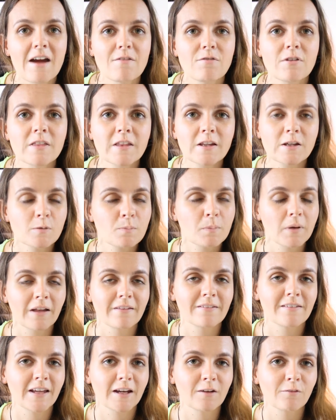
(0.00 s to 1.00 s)
Everything you
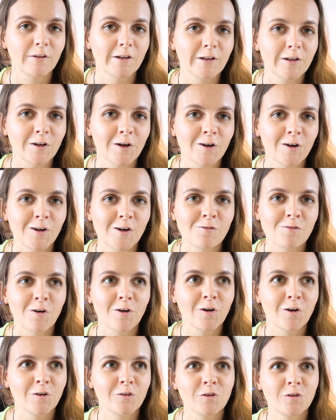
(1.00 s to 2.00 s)
plan to get rid of
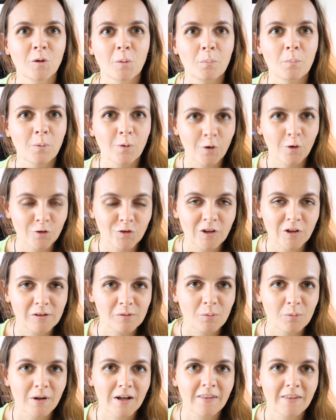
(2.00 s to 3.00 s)
or do a
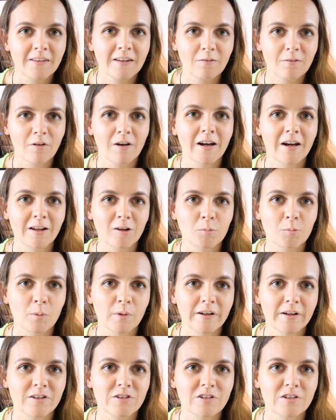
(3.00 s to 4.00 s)
project with, give it an
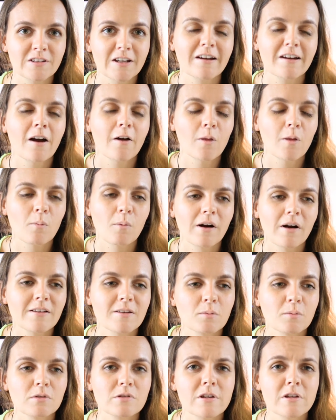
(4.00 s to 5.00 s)
expiration date, otherwise
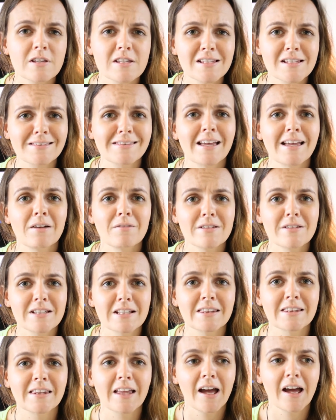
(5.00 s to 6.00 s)
it will just sit
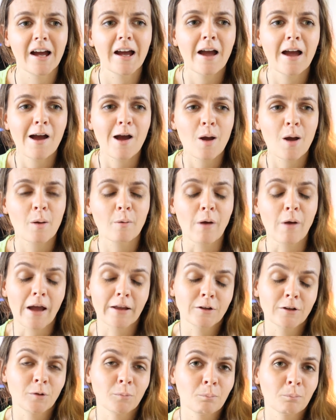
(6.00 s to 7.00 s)
there
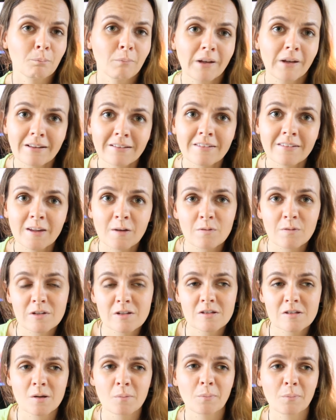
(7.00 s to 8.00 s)
and you mean to give it
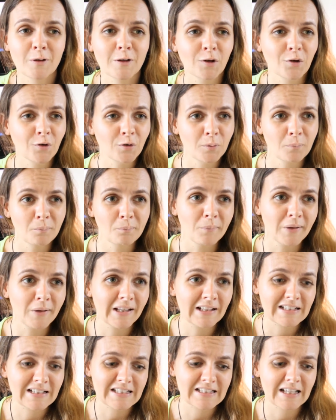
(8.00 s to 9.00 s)
to somebody, or you
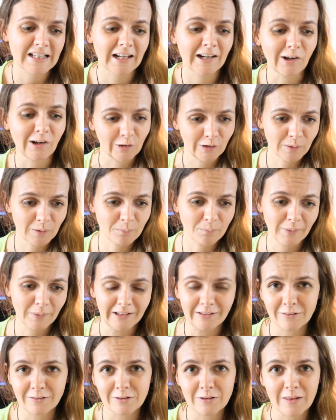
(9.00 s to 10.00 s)
mean to sell it, or you
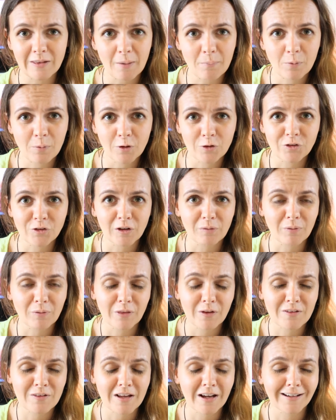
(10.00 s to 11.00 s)
mean to do that project with
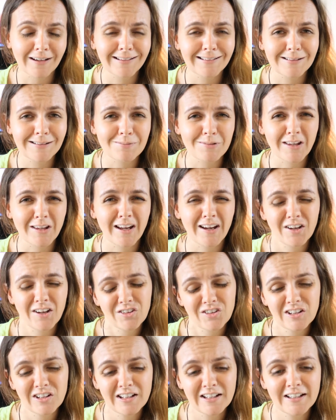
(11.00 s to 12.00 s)
those items, and
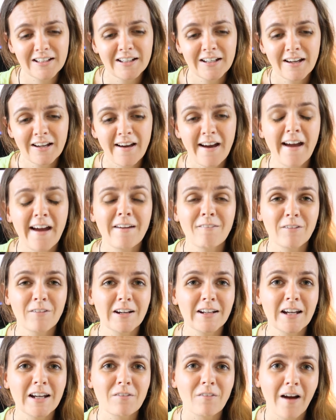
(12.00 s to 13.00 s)
actually it
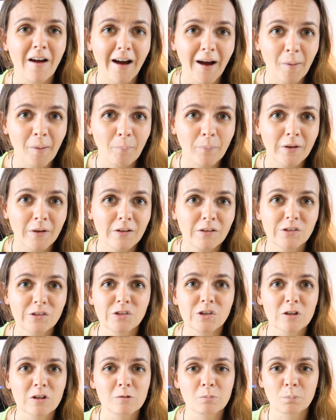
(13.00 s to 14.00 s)
really never happens. You
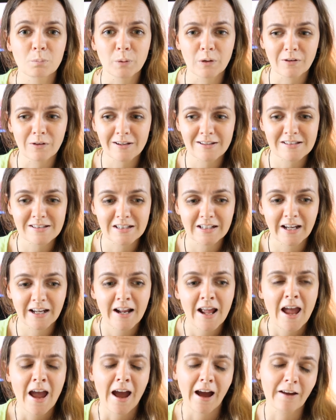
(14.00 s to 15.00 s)
just procrastinate
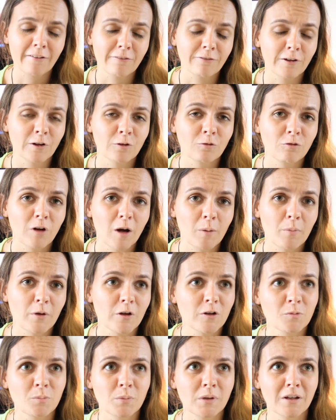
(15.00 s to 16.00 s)
and feel
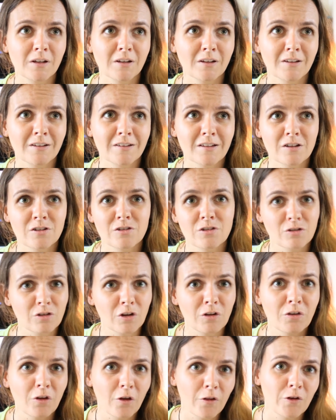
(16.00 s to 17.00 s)
rubbish because it's just
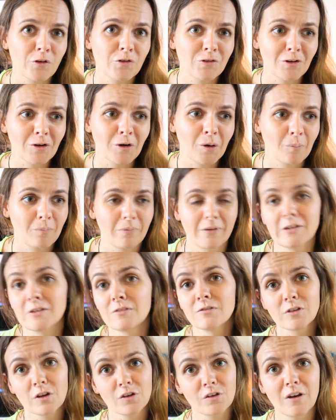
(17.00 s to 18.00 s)
another job that
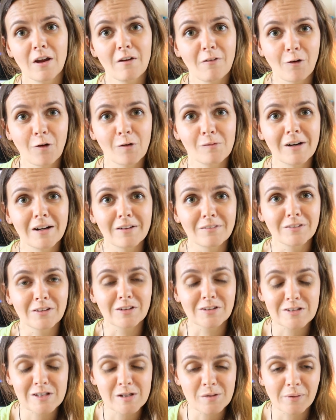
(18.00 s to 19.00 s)
you've just not got around to
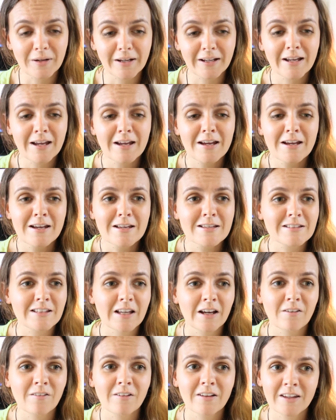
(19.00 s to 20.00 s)
doing.
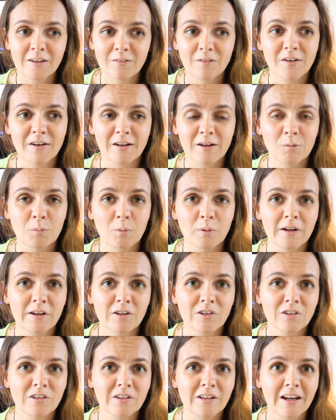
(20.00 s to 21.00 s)
So give it an
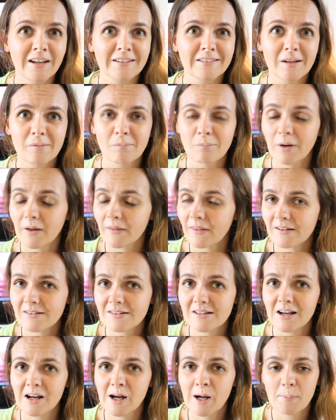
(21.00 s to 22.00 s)
expiration date, and by that
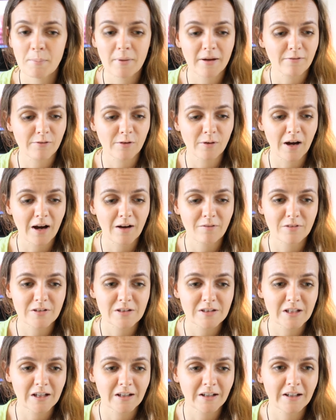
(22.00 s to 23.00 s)
time, if you
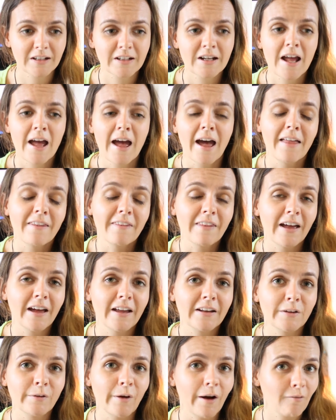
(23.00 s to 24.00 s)
haven't done it,
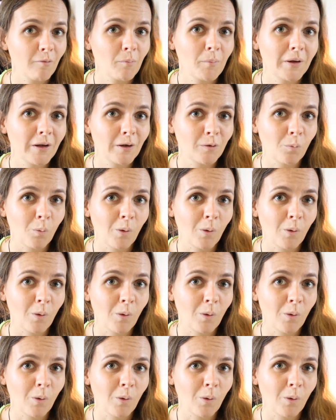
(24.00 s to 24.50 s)
then you haven't made it a